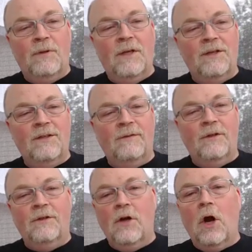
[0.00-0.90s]
because of
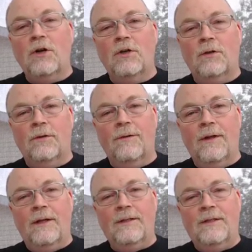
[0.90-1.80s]
an article
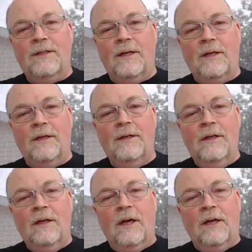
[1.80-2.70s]
that uh,
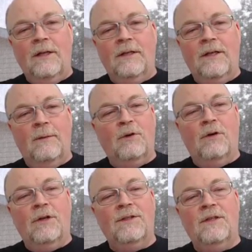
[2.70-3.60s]
I came
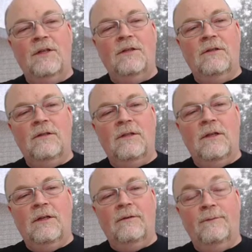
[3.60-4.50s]
across in
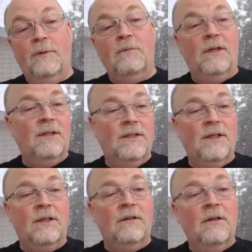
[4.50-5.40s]
uh, from
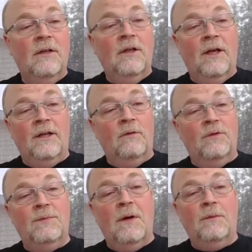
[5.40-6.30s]
LinkedIn, and it
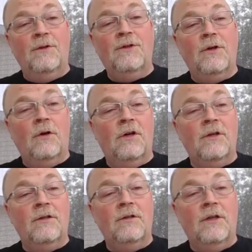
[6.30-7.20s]
was published
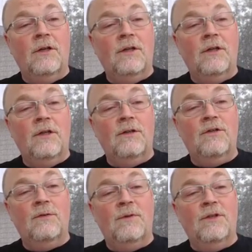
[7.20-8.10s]
on uh,
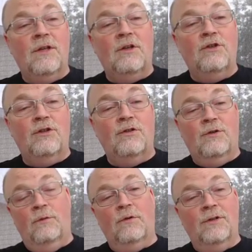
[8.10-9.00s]

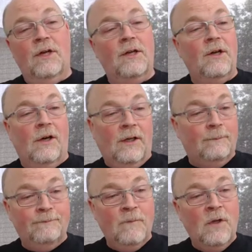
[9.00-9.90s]
instrumentationtool.com,
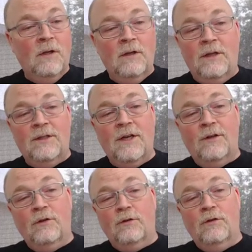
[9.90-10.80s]

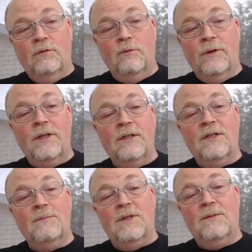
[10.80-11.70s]
entitled
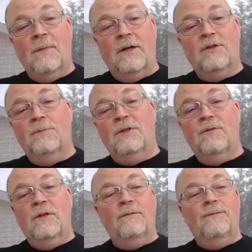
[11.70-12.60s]
"Readings Mismatch
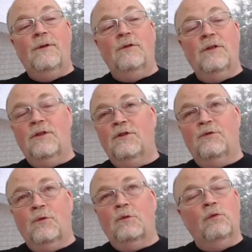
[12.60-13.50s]
Between Field and
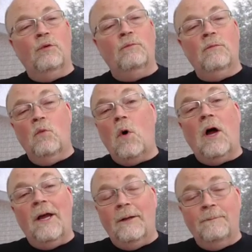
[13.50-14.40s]
Control Room:
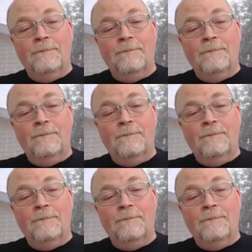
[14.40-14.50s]
Why."